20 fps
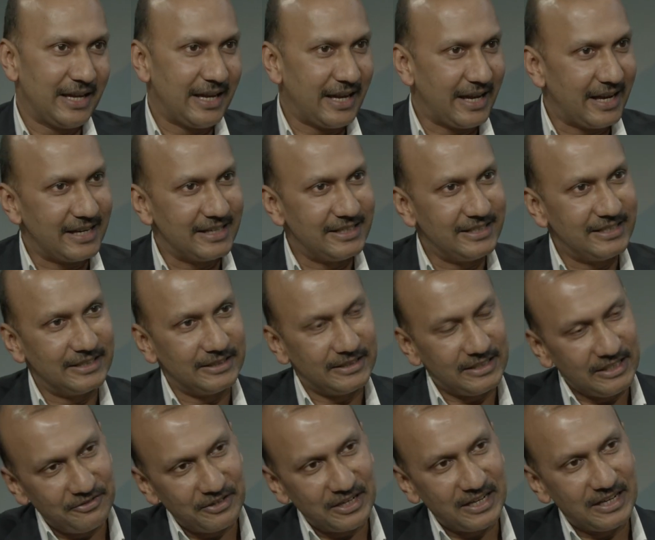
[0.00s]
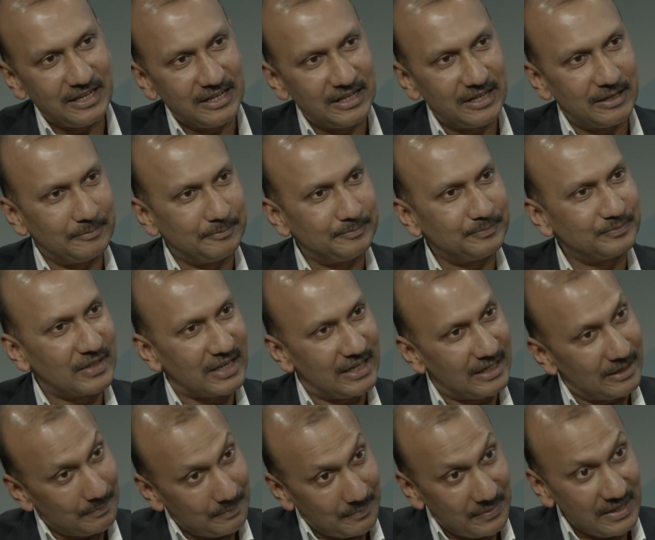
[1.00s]
and even in
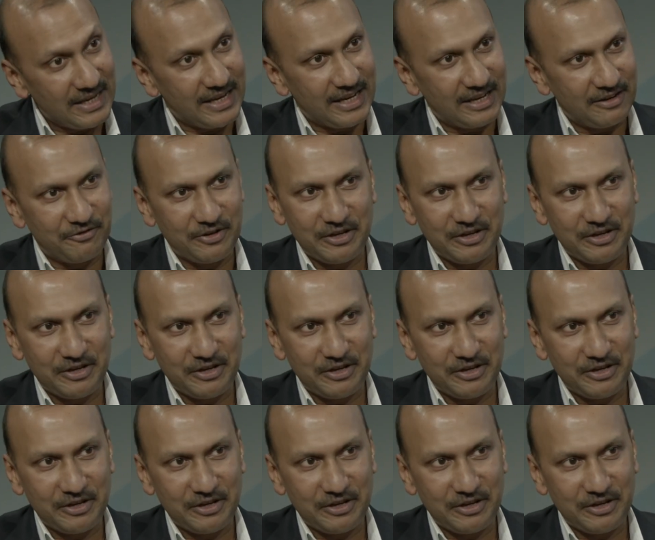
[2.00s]
BA